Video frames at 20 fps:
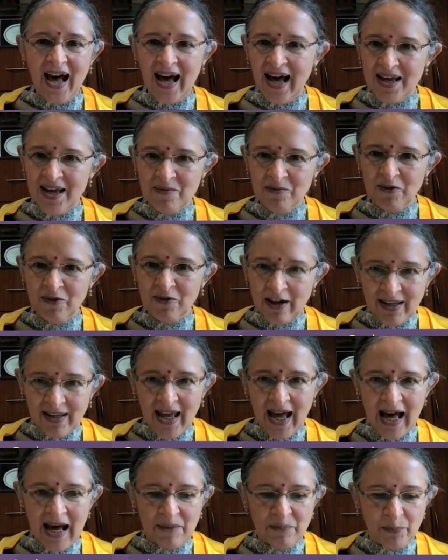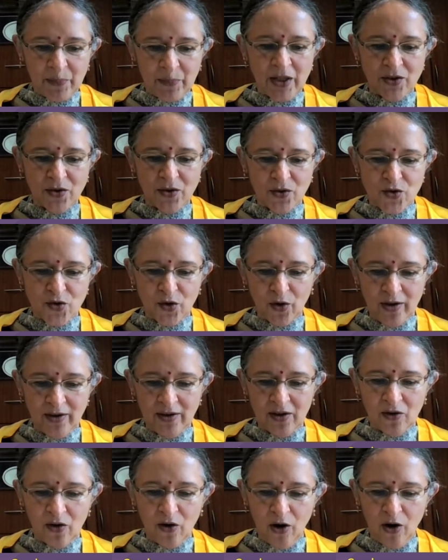i am very happy to
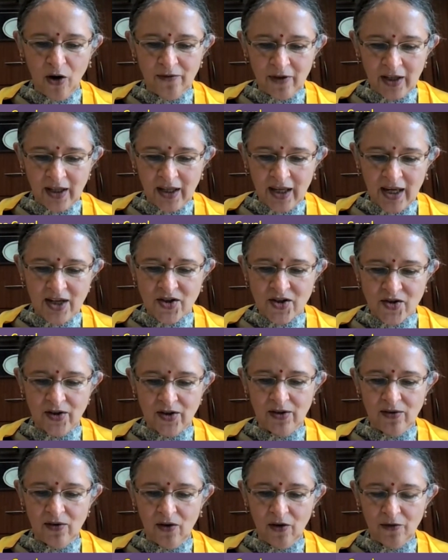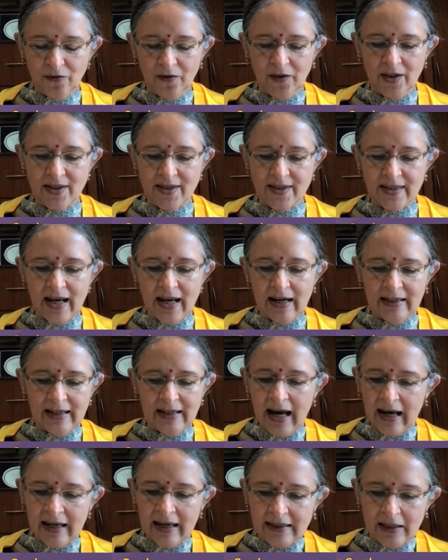join the convocation of the
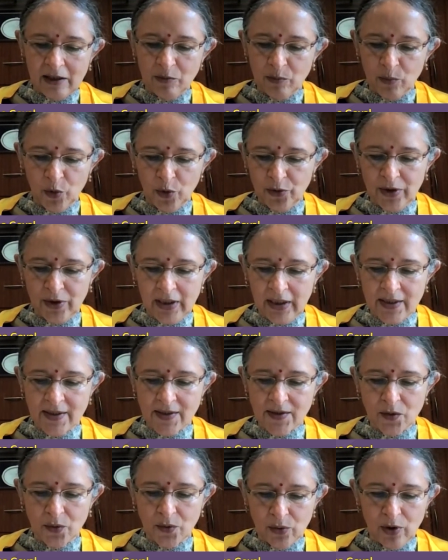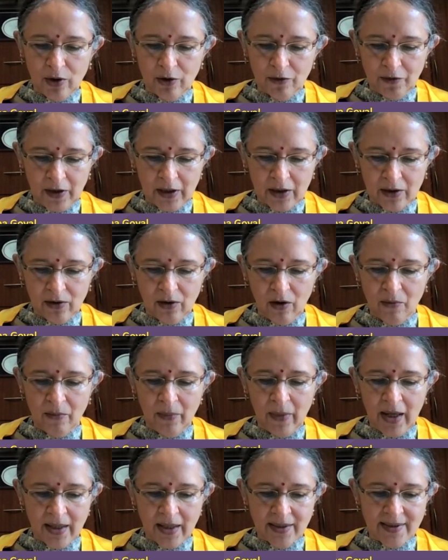sarla anil modi school of
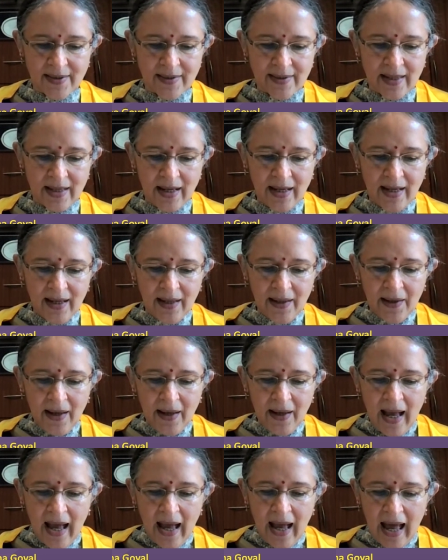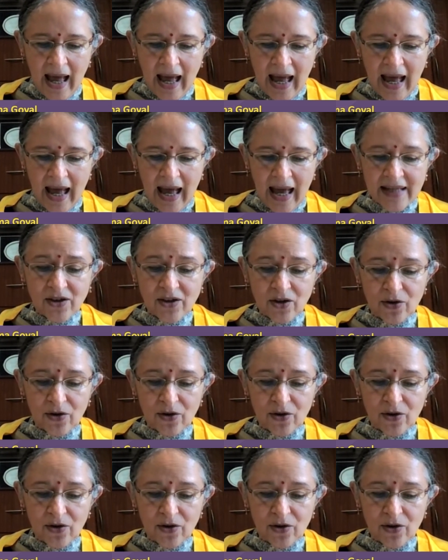economics and